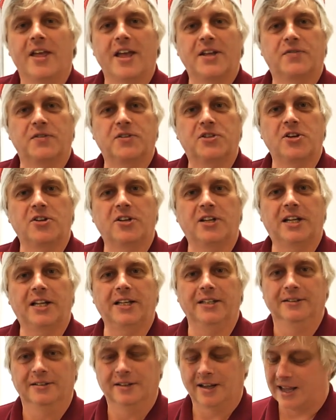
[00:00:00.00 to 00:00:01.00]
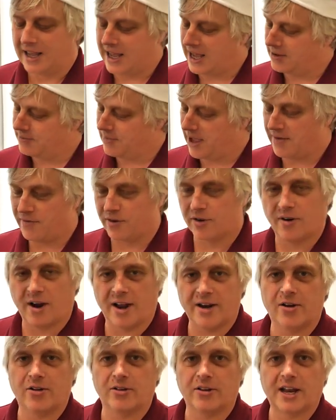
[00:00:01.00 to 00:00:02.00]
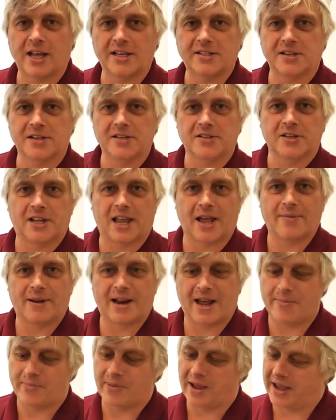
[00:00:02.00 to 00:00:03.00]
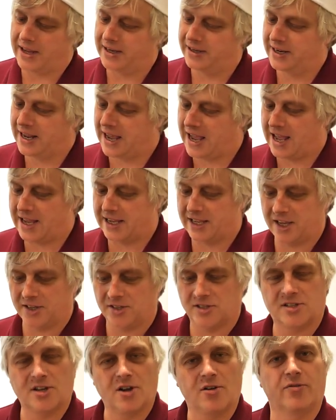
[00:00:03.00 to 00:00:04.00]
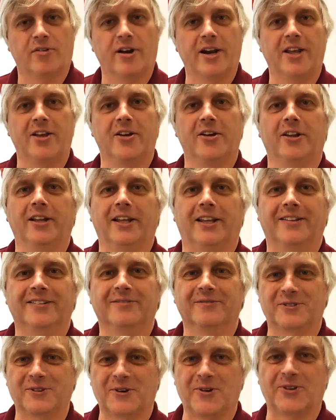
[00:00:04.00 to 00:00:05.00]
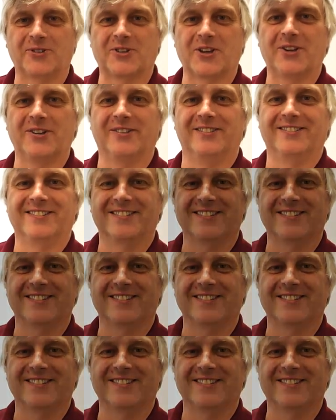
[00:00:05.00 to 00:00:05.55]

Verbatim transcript: Thanks for tuning in. Have a great holiday season coming up and get yourself ready early. Talk soon.